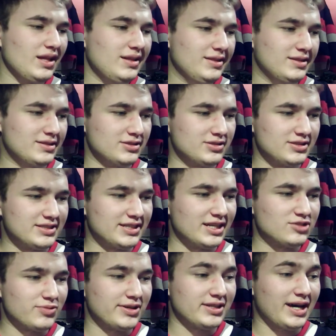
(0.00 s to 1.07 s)
There's the
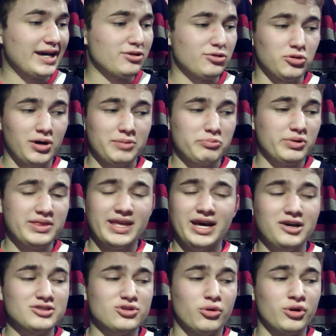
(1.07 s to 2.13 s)
sense rate. What the
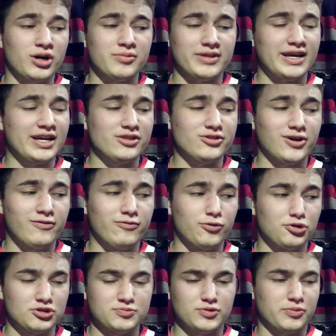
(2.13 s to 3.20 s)
hell's going on with Anton
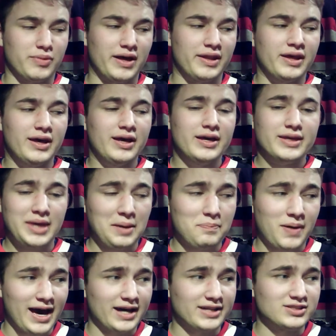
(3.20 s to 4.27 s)
Forsberg, man? Get
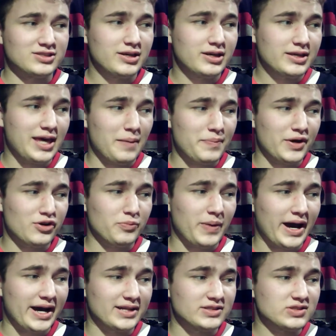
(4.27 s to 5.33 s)
pads. Get better
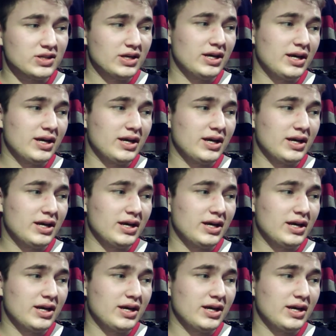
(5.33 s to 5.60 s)
pads.